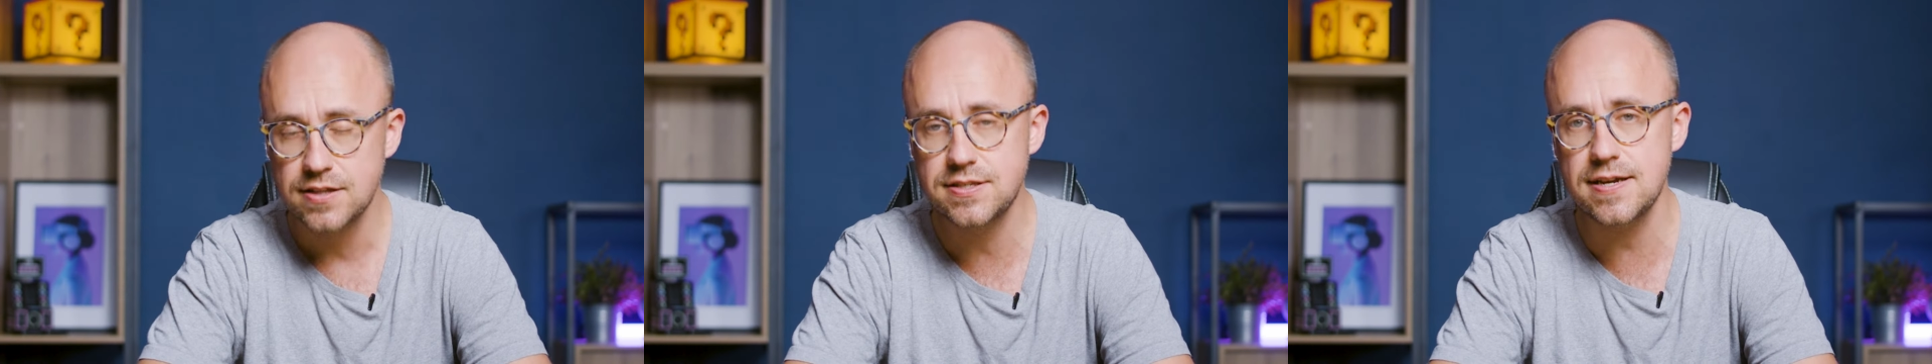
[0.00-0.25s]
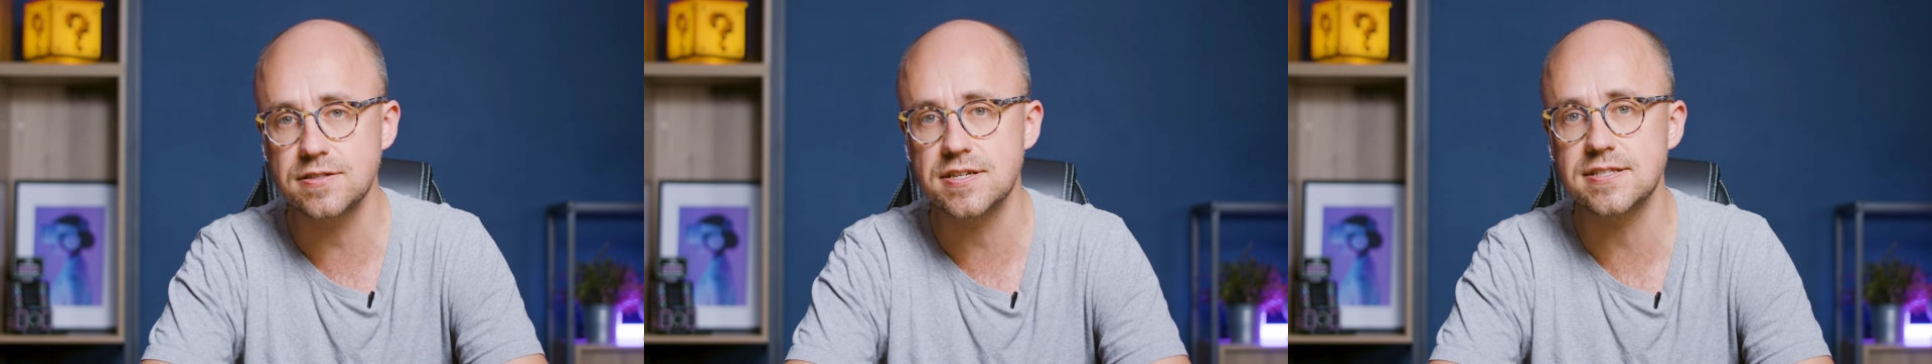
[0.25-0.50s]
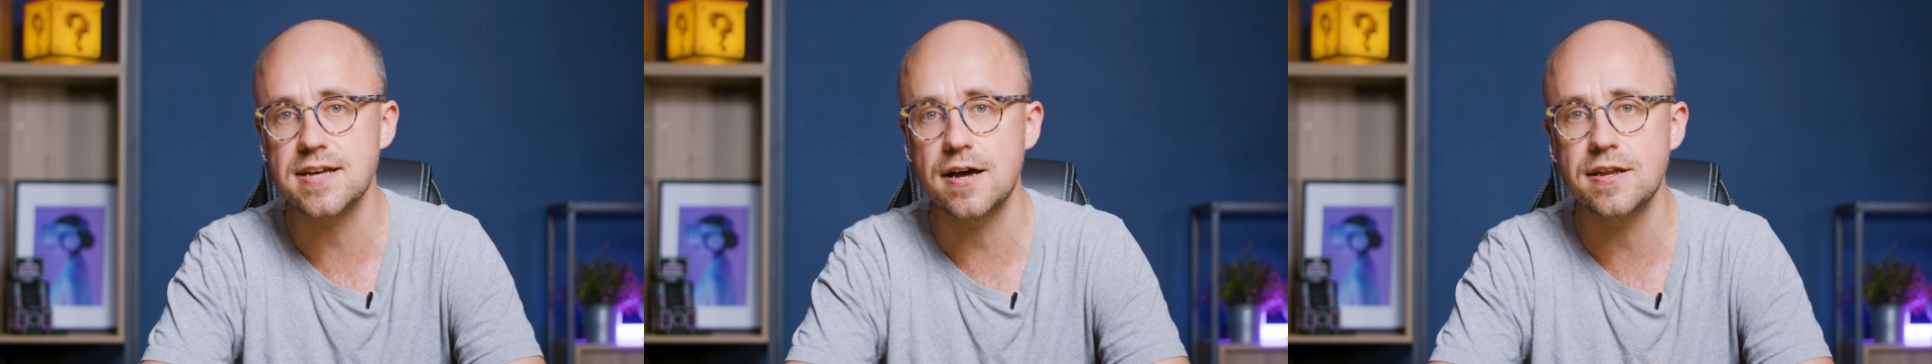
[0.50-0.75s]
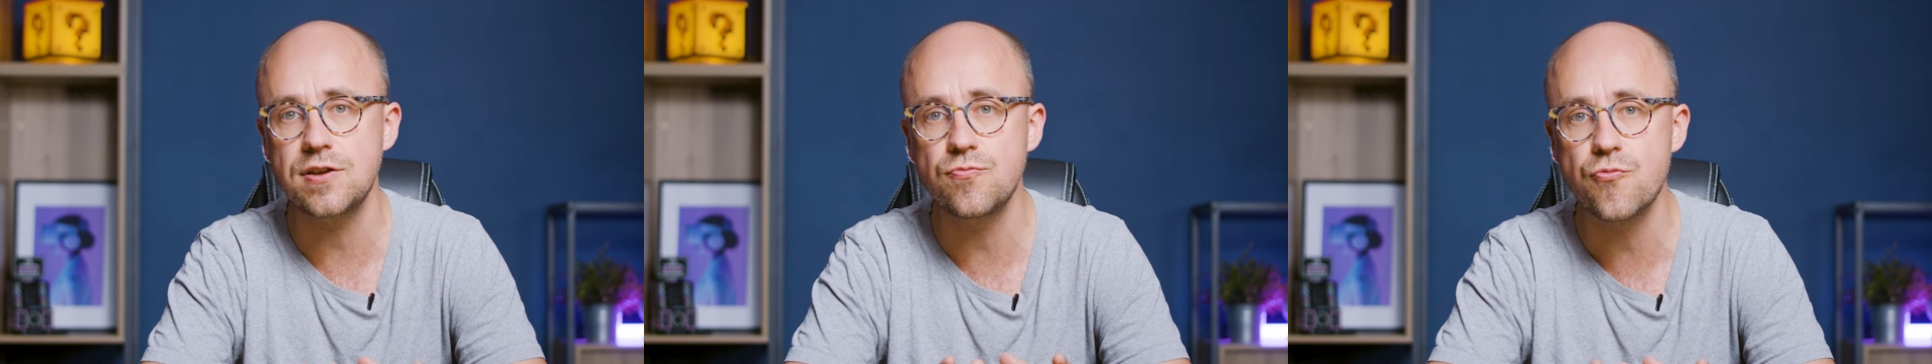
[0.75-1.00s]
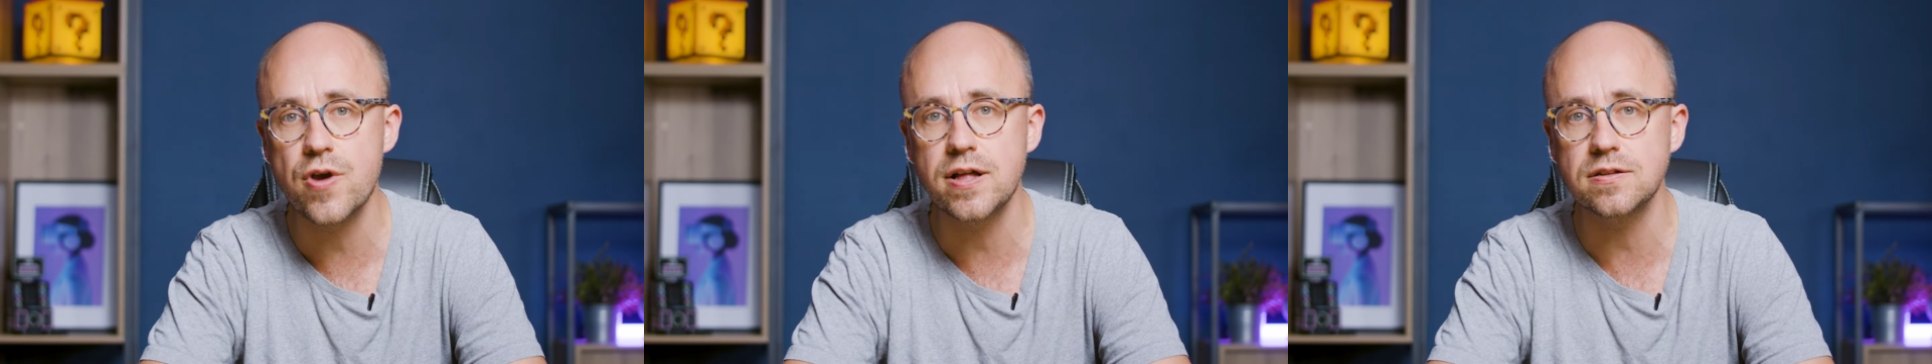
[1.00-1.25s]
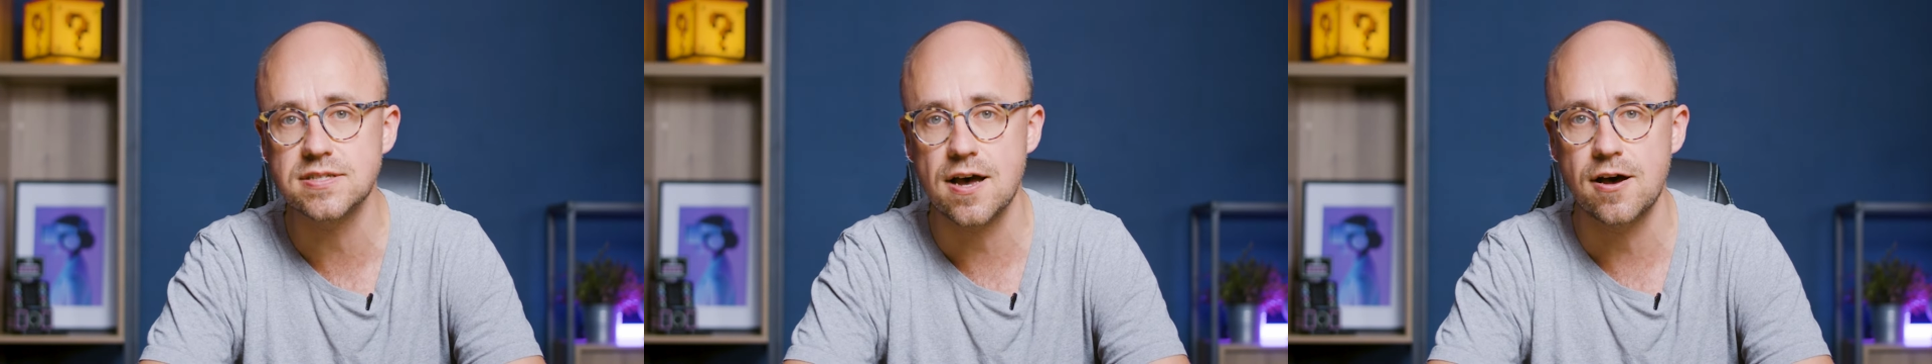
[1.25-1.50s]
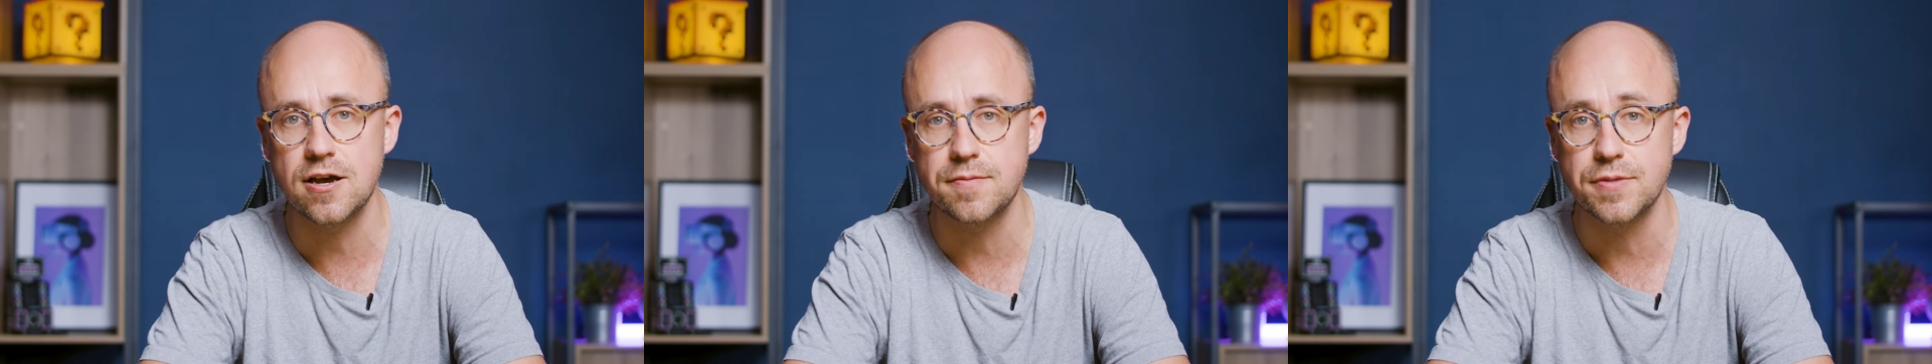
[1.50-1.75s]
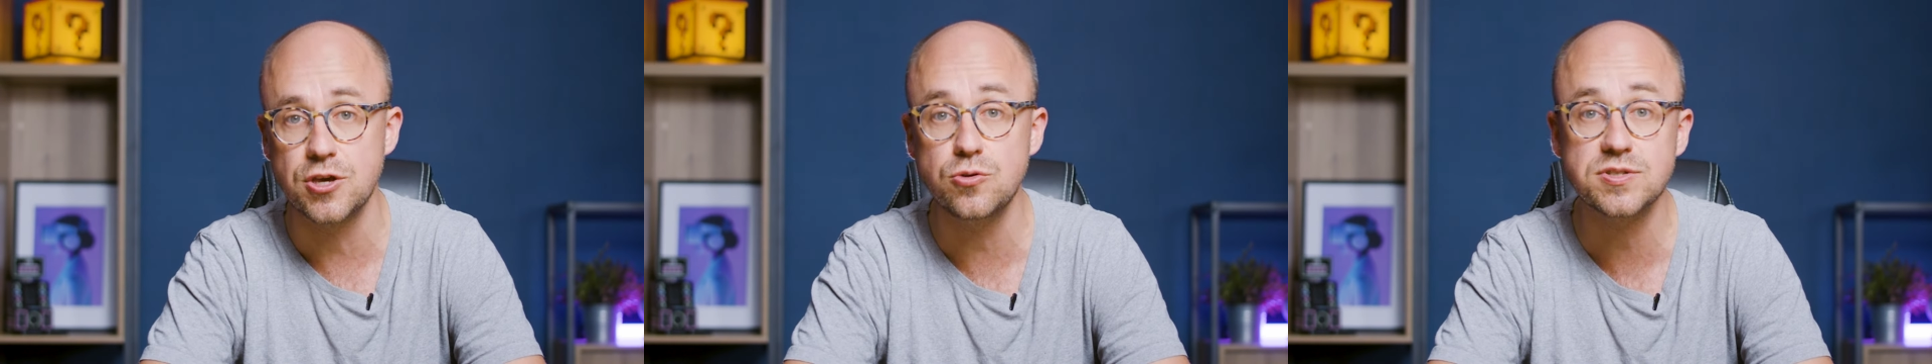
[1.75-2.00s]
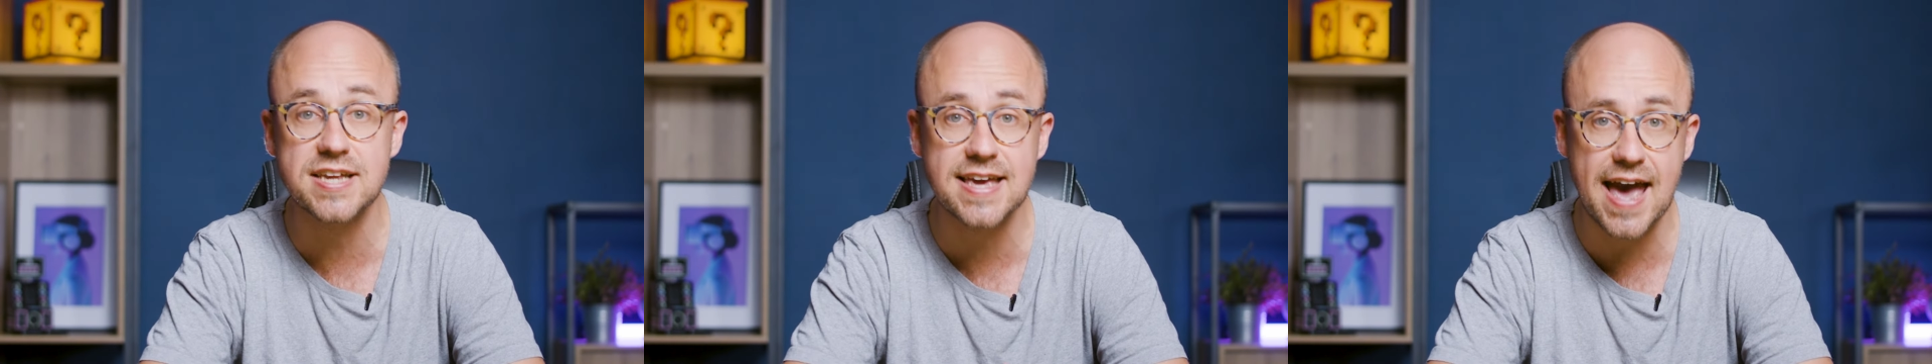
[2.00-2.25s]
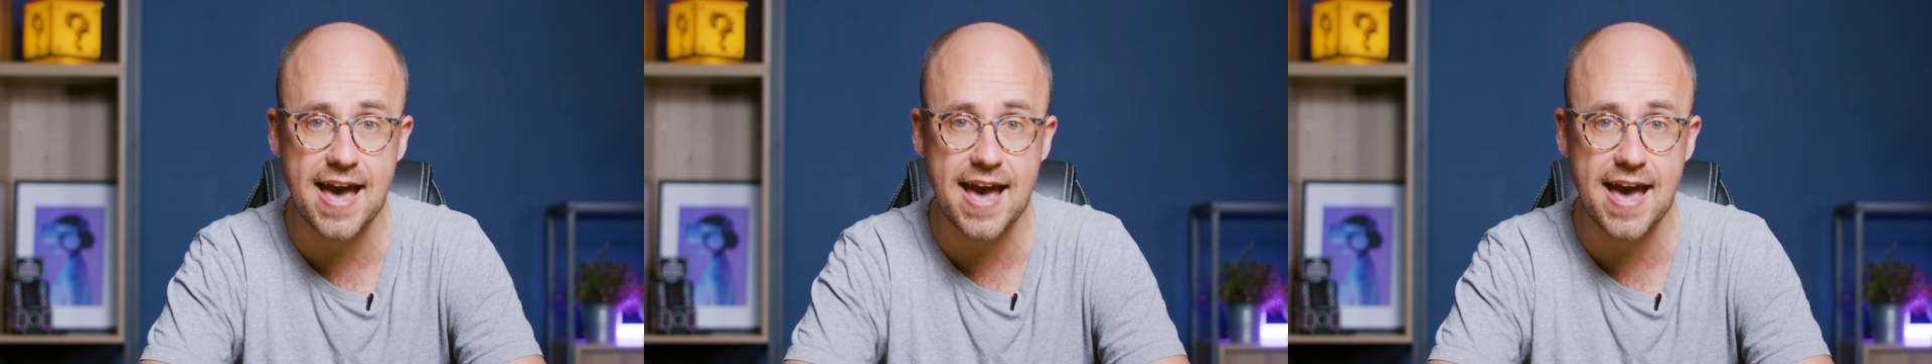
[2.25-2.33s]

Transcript: Deals are done in real time using